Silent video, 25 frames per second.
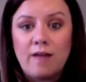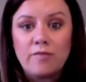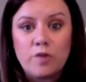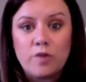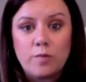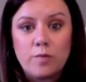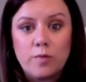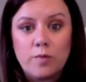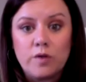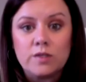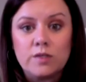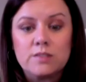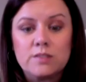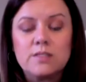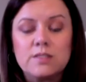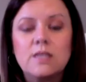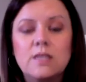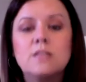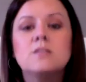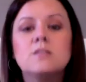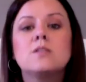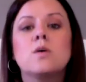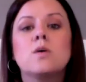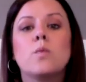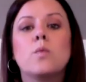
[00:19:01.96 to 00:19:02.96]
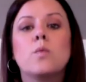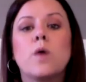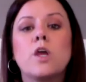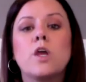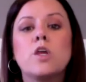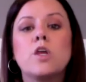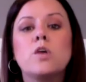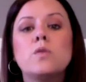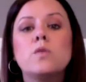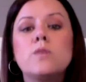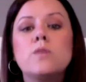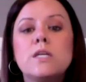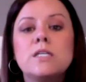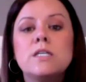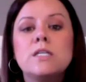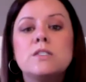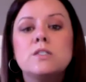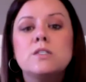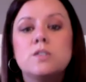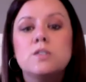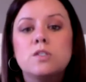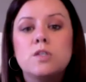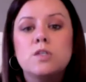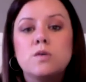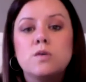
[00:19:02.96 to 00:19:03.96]
their books. And so what you need
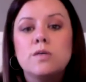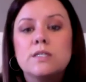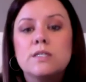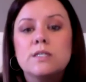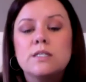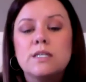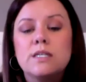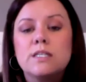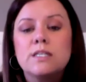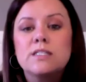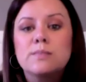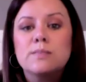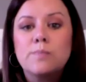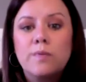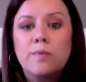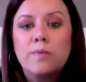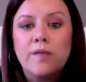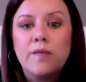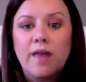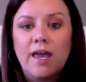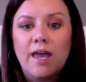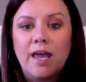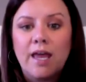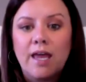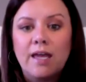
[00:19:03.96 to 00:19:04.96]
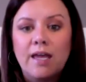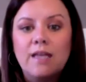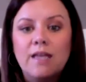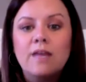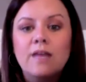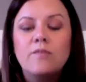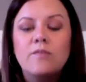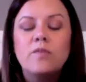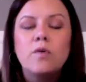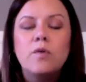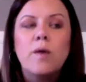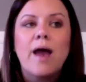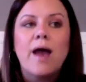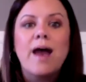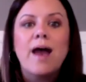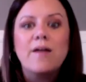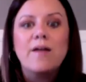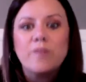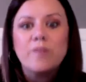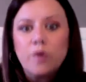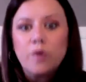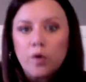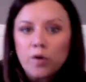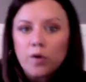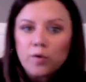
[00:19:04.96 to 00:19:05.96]
to do is explain, if you
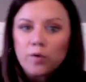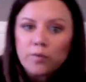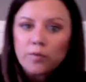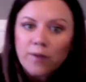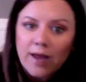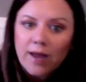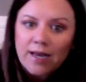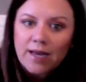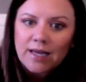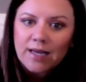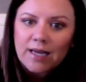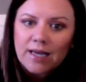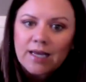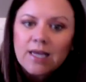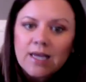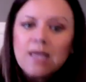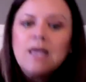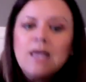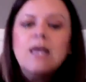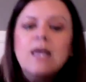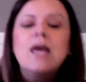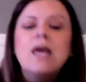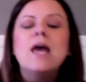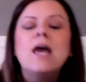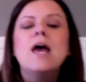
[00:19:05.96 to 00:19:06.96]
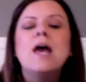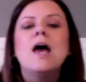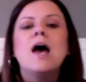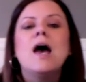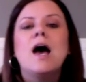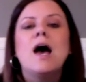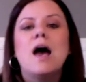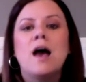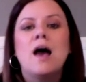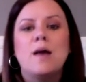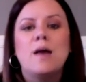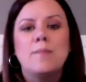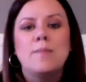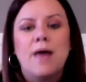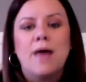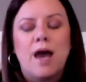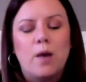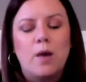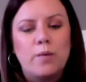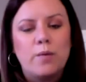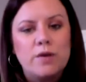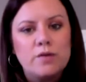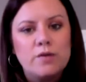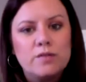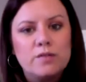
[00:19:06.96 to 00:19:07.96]
haven't already, how
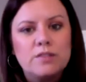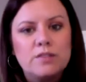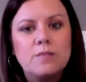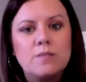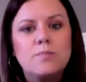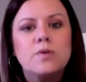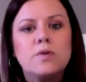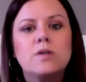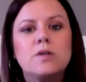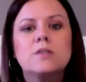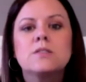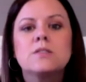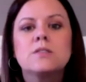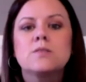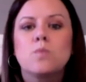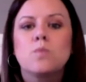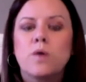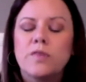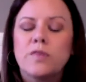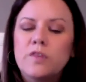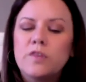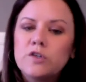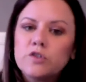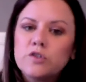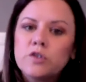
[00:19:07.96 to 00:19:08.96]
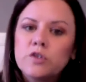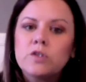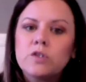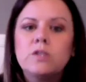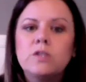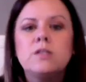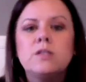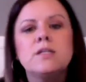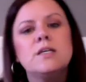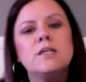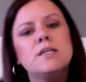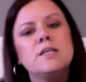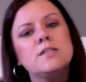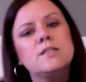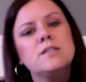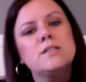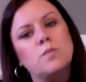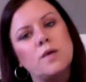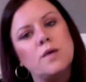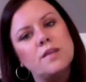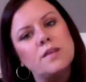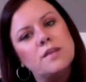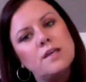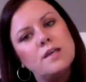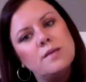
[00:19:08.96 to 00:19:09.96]
we use the books, what the journal is,
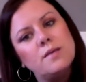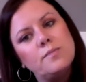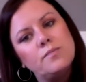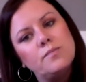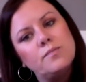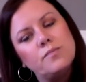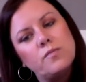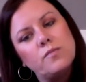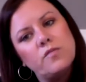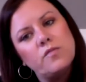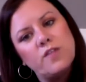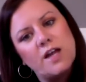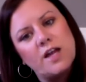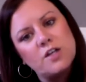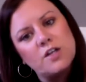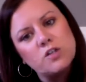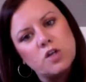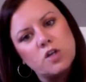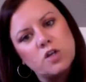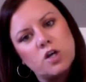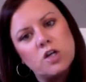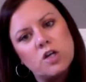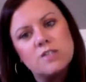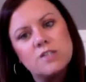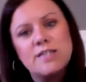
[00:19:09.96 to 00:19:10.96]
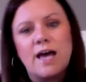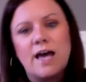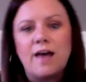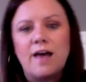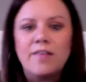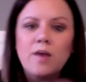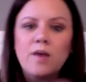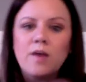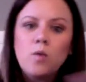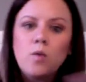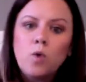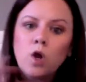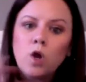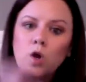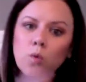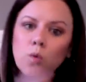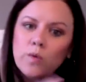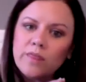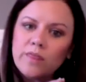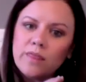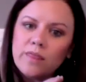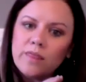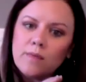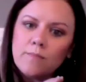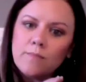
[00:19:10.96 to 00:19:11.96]
what the flashcards, how they work
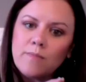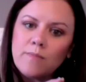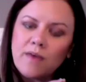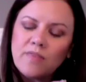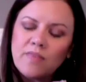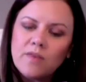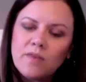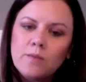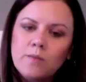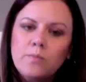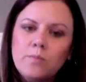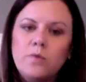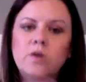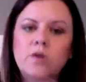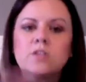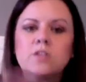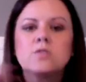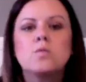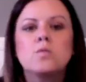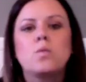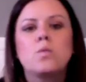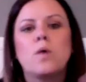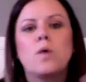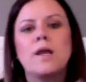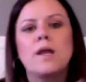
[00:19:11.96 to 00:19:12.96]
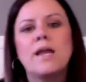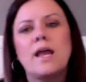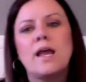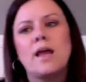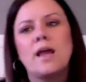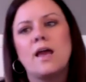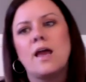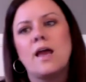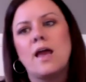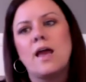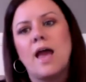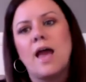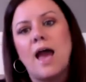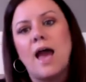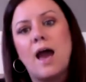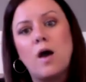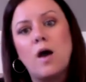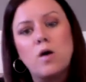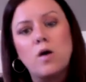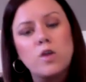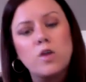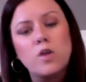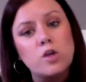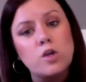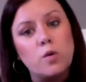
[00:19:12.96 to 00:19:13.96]
with the method books,
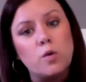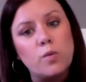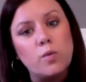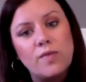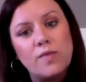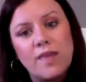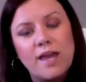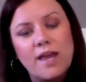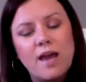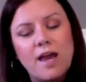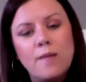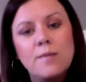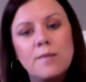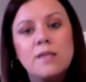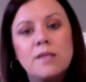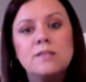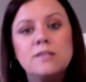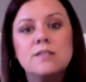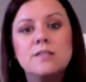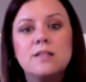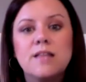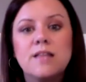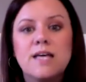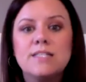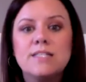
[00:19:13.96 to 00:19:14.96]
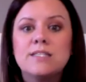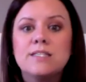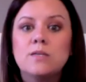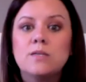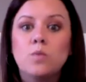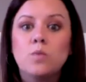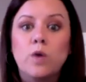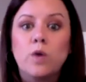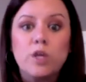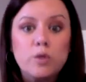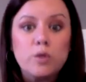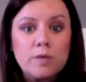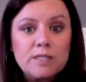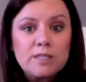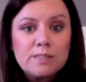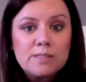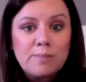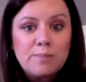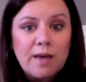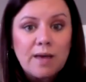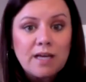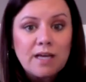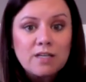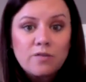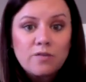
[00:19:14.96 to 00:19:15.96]
how, when they come into lesson, what you
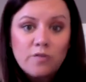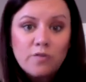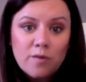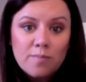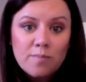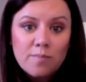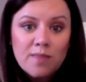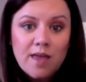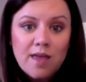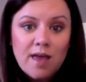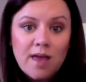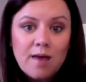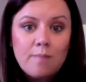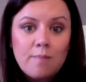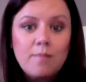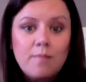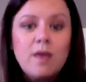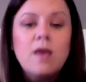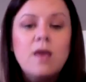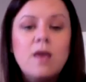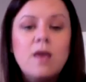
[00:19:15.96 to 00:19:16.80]
expect from them.